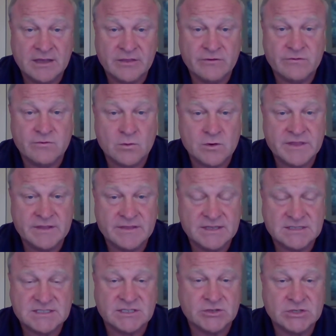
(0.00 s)
the fourth in
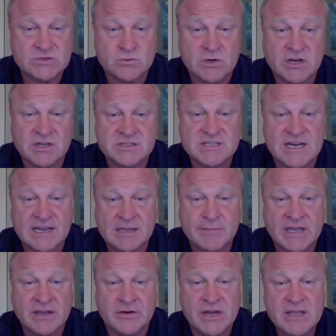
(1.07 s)
this series, we're going to talk
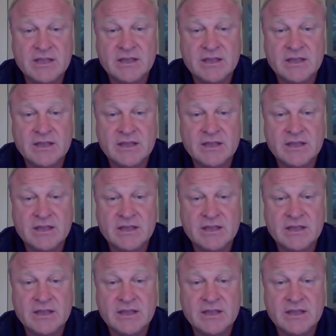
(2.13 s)
about